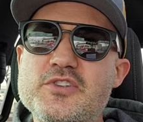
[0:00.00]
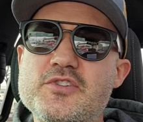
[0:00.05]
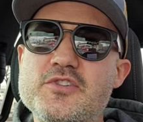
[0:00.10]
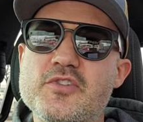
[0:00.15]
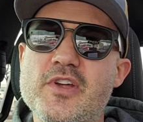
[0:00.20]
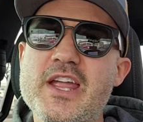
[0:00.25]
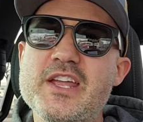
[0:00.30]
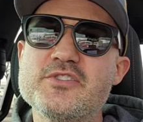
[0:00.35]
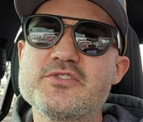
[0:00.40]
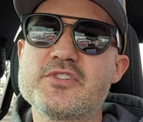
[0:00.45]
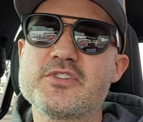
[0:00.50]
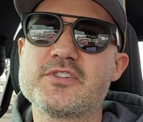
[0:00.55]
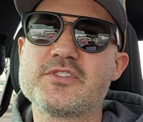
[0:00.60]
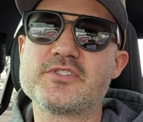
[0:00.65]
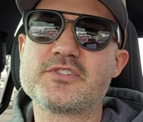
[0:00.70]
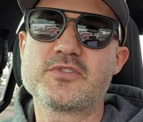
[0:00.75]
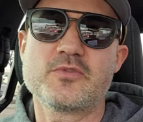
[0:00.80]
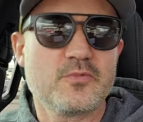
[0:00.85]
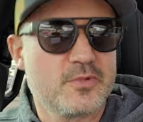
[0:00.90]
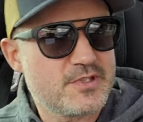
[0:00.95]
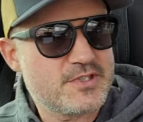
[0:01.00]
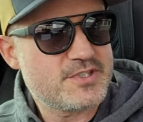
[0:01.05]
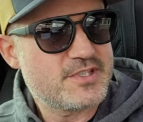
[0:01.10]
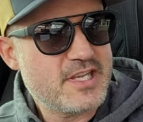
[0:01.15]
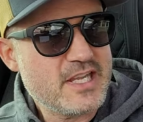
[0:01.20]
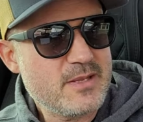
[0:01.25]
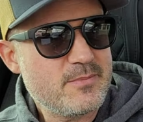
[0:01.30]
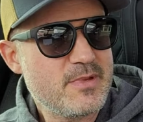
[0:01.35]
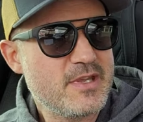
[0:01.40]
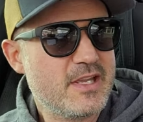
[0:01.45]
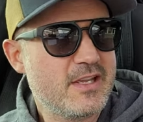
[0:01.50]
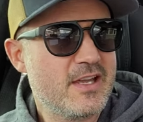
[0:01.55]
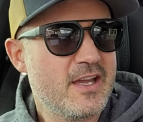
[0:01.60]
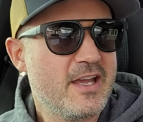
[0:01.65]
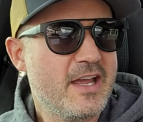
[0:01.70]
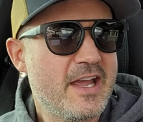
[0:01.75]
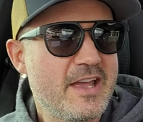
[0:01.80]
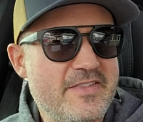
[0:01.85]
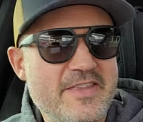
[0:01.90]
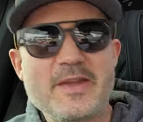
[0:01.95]
strangers would see me
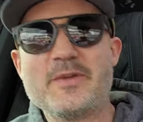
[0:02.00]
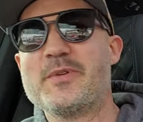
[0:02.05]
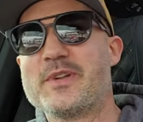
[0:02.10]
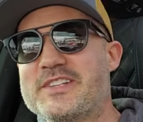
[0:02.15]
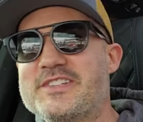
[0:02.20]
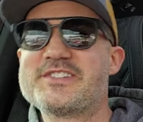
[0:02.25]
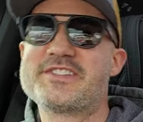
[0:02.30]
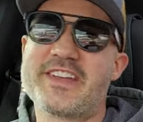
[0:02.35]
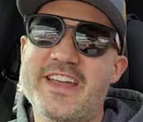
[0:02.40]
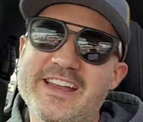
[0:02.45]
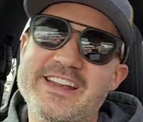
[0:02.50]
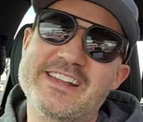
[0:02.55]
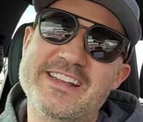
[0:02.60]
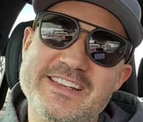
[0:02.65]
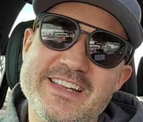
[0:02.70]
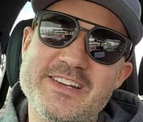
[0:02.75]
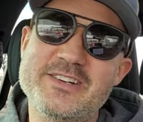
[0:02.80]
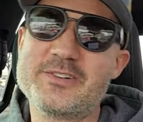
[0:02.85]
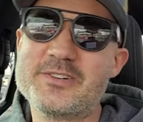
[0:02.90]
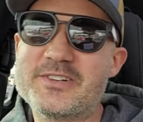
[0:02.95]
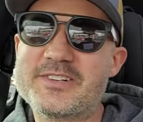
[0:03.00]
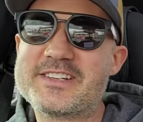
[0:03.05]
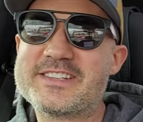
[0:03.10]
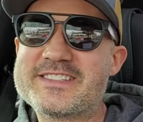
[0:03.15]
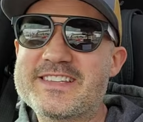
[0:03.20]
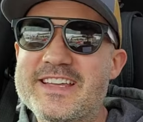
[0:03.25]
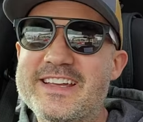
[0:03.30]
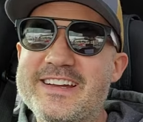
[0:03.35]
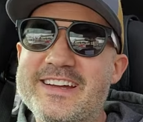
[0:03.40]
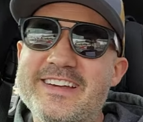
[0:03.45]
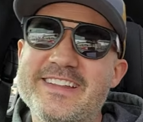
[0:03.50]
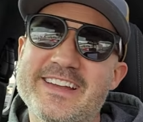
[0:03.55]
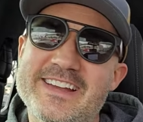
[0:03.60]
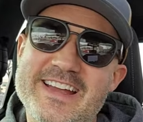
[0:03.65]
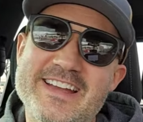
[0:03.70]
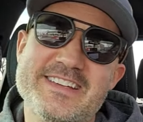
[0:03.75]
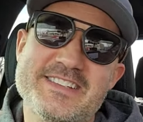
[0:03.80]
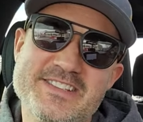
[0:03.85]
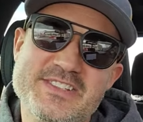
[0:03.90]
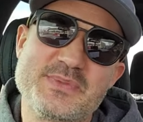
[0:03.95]
and they would just kind of giggle because like oh that
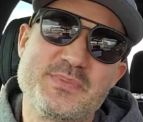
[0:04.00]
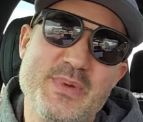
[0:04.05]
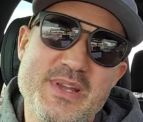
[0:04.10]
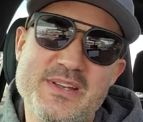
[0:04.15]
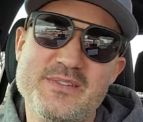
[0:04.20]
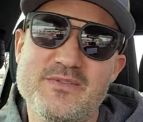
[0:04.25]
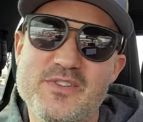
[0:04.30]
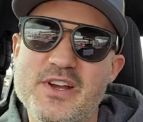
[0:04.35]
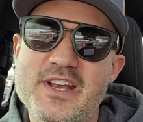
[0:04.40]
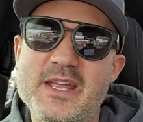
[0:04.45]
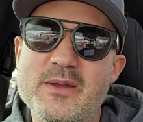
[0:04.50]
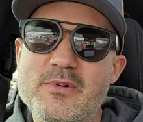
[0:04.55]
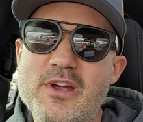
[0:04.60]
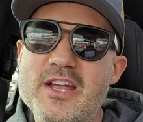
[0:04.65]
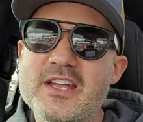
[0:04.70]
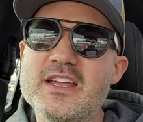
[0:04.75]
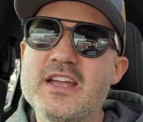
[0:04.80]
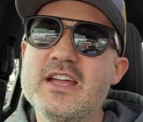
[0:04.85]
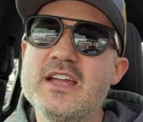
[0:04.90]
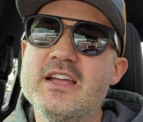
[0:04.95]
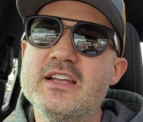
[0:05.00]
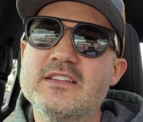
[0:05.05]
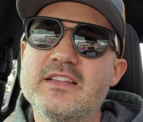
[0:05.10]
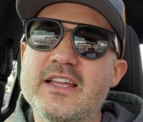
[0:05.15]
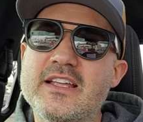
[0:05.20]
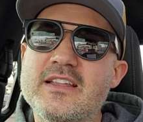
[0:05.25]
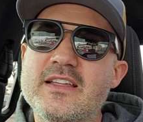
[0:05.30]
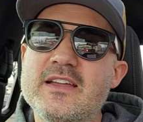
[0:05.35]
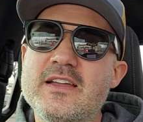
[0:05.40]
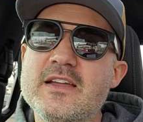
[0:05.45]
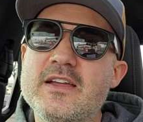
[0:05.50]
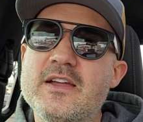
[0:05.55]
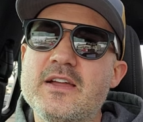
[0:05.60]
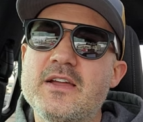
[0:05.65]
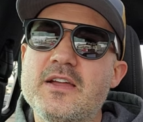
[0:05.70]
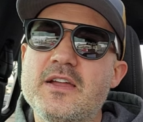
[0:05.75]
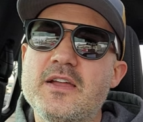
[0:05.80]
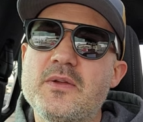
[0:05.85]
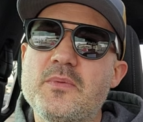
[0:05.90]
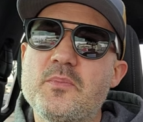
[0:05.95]
guy's just being funny right like
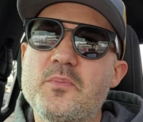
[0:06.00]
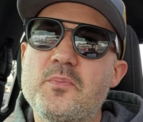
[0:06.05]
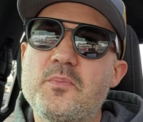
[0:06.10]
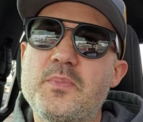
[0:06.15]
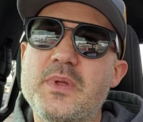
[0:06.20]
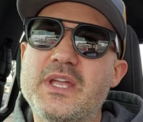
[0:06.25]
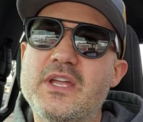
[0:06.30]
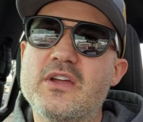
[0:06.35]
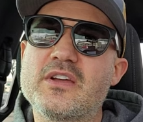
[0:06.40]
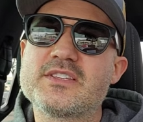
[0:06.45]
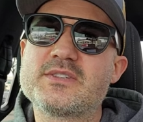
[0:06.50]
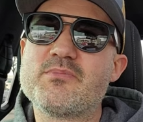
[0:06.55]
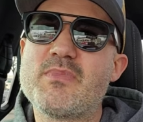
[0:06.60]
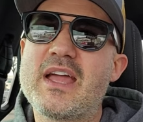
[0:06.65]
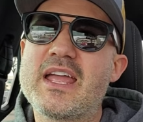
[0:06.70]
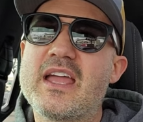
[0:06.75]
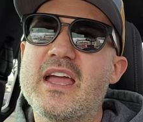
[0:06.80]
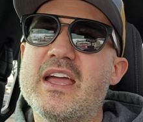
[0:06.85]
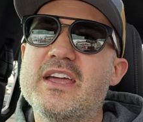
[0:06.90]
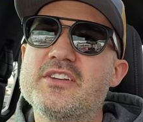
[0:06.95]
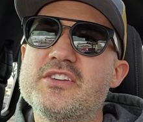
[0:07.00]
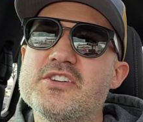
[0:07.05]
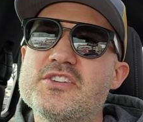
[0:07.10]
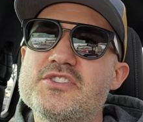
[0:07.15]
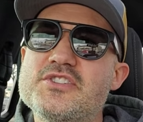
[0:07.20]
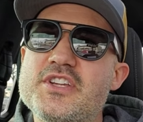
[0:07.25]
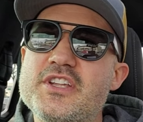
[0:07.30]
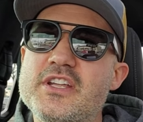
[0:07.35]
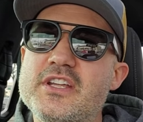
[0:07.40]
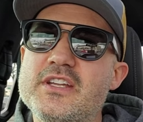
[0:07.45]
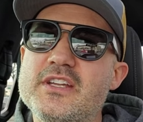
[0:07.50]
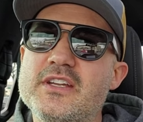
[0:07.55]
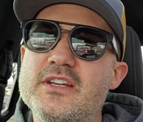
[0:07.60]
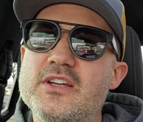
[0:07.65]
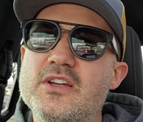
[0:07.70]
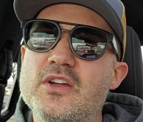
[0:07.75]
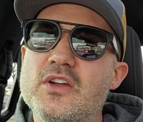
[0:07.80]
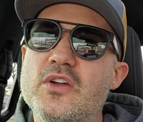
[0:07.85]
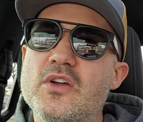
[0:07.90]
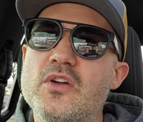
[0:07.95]
because my
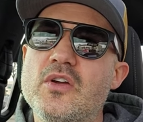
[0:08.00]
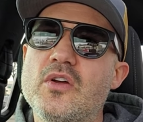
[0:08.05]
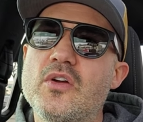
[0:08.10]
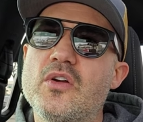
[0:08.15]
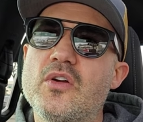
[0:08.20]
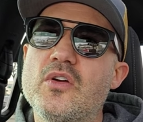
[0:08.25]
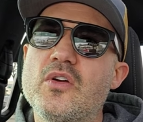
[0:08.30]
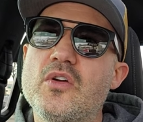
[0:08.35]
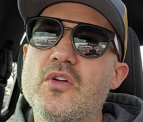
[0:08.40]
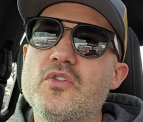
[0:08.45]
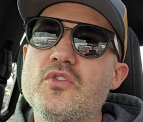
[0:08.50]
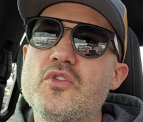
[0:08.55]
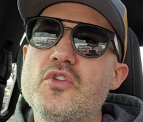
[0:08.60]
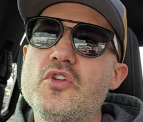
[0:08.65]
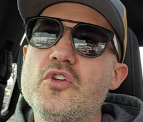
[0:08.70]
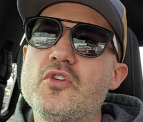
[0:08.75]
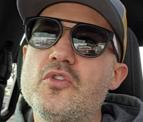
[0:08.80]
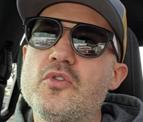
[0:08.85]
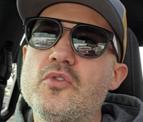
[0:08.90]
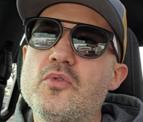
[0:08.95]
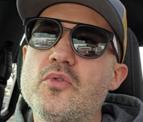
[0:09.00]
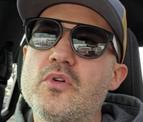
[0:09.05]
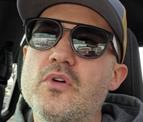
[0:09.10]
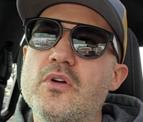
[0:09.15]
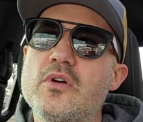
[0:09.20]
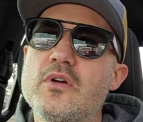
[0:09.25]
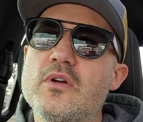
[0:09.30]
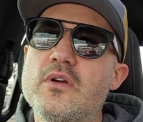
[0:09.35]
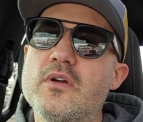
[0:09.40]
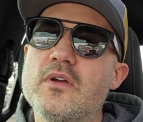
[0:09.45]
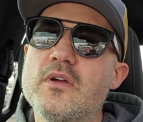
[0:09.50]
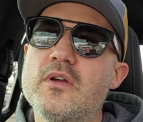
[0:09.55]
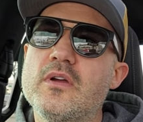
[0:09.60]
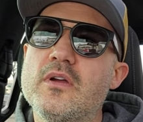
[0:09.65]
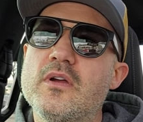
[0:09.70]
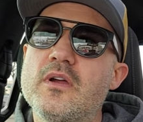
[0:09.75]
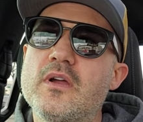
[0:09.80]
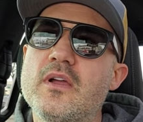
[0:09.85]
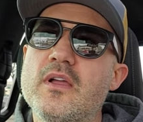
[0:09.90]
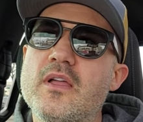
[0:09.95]
energy knew
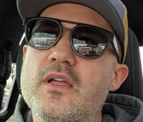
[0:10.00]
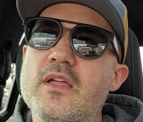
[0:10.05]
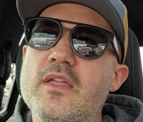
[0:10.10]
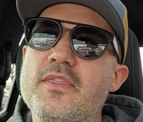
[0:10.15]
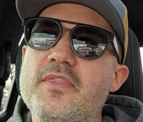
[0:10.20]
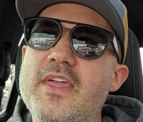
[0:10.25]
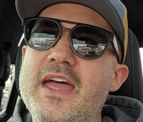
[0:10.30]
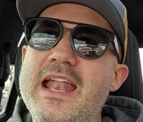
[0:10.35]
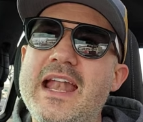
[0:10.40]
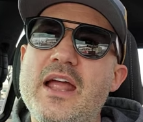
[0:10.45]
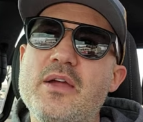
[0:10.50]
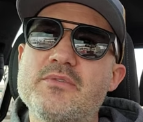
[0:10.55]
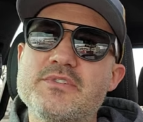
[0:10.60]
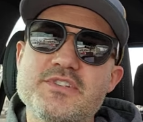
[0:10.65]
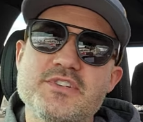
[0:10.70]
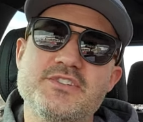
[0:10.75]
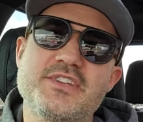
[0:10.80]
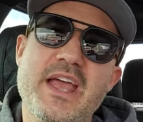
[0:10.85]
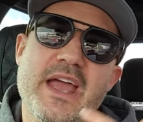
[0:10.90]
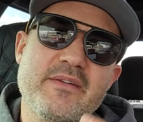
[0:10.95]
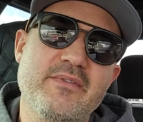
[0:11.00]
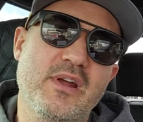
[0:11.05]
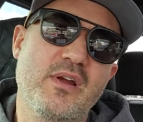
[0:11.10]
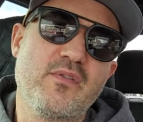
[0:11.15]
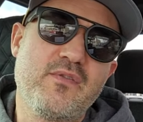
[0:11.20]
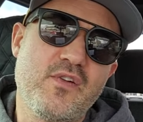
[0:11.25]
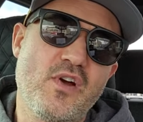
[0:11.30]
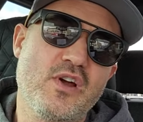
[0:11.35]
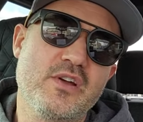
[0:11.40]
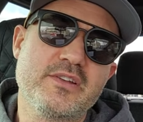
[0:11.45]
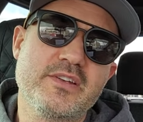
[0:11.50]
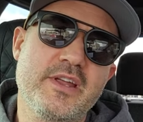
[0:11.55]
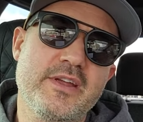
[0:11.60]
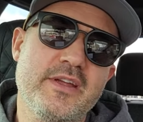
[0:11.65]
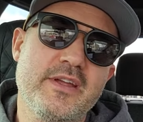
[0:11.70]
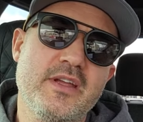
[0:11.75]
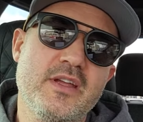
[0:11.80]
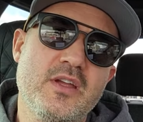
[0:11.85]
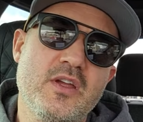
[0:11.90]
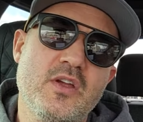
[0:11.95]
that i was just having fun
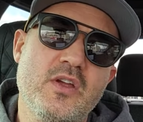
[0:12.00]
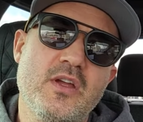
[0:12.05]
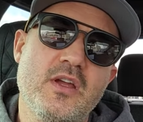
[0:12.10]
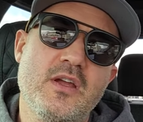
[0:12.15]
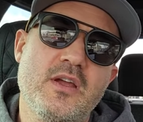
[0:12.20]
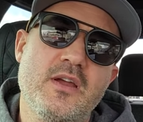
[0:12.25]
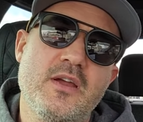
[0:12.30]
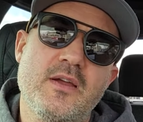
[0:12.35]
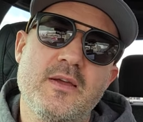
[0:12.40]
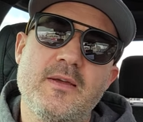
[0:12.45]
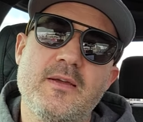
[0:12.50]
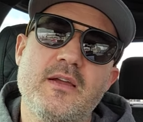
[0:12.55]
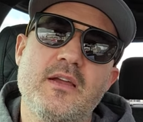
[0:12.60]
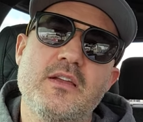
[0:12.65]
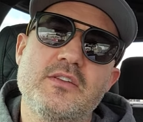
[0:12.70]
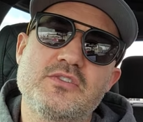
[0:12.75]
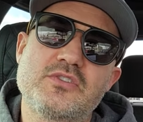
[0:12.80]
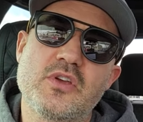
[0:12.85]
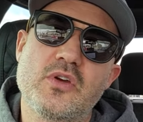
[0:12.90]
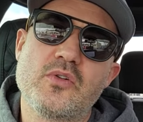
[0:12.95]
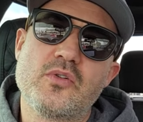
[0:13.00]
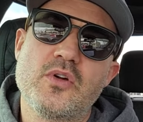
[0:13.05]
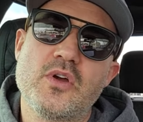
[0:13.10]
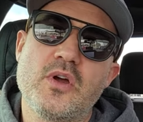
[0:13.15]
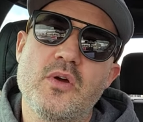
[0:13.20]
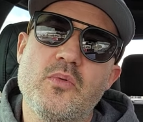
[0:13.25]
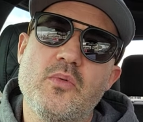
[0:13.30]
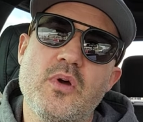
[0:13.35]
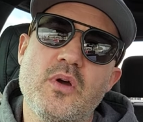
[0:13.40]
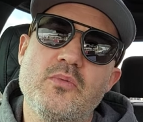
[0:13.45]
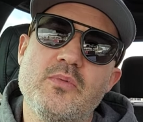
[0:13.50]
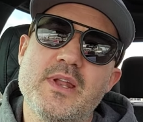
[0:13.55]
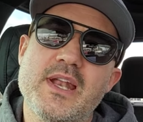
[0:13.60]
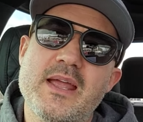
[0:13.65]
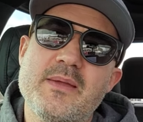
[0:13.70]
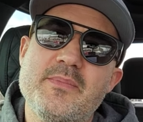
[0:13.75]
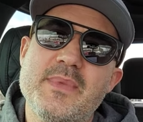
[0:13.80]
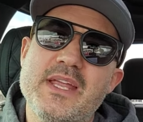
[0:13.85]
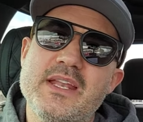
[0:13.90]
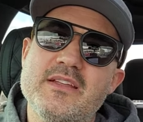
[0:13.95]
so what, what
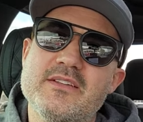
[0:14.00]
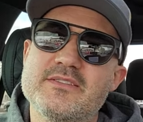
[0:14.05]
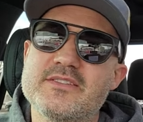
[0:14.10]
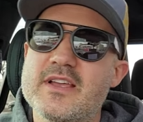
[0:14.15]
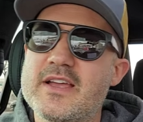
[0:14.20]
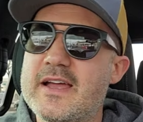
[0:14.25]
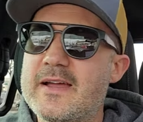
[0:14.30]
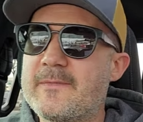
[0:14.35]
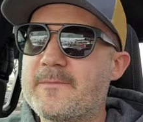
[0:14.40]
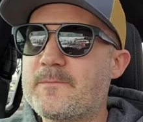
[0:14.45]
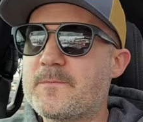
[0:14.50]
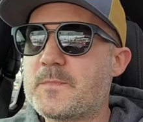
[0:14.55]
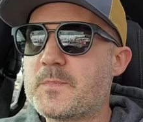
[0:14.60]
i mean is that